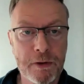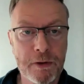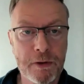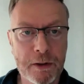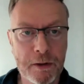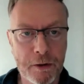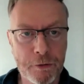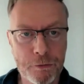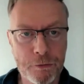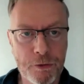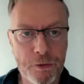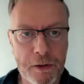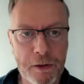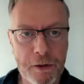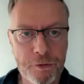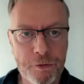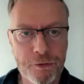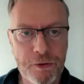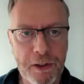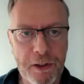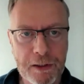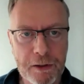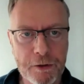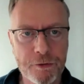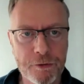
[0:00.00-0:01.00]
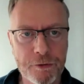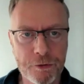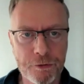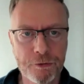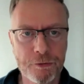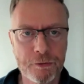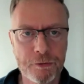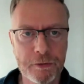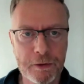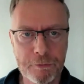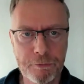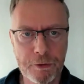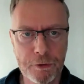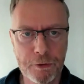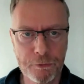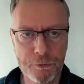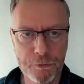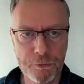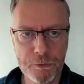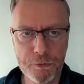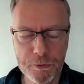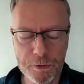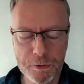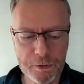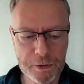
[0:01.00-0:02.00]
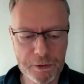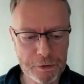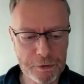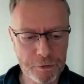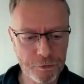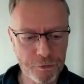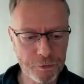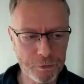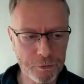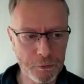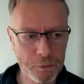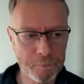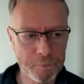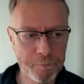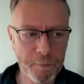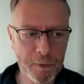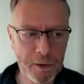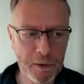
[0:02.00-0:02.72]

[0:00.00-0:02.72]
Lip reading: in those kind of sectors if you're not going to